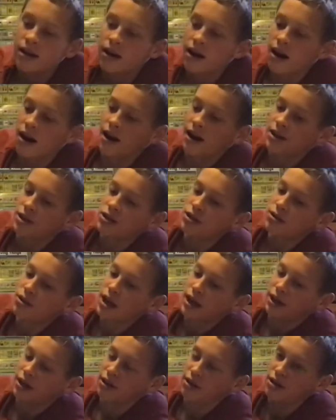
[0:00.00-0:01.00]
Alright, just
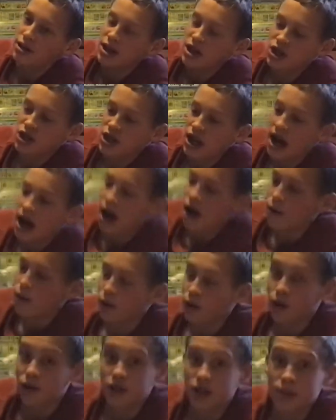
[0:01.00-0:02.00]
like a dish
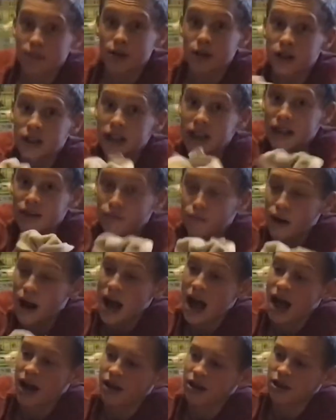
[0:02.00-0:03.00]
towel or some clean
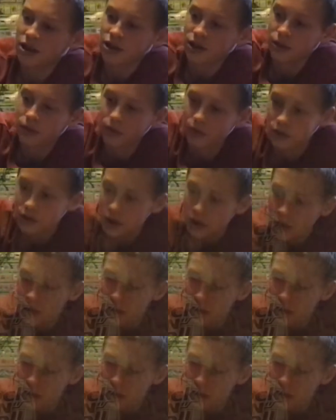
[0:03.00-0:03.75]
rag to use.